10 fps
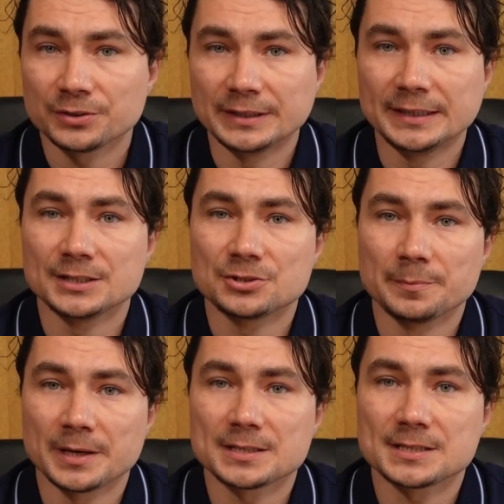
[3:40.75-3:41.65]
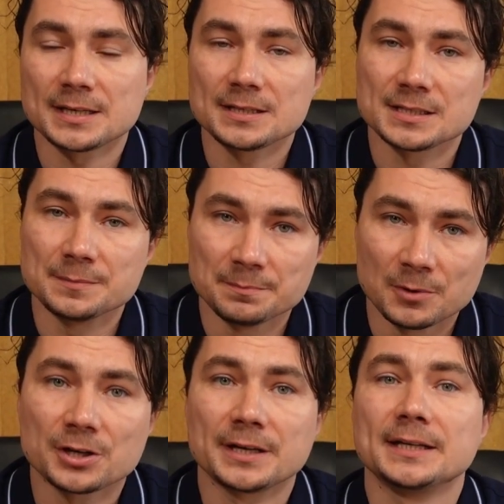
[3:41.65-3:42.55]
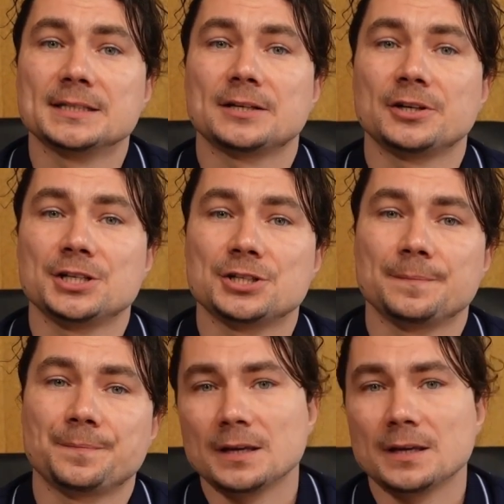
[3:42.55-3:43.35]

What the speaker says: leading to better sales and marketing integration.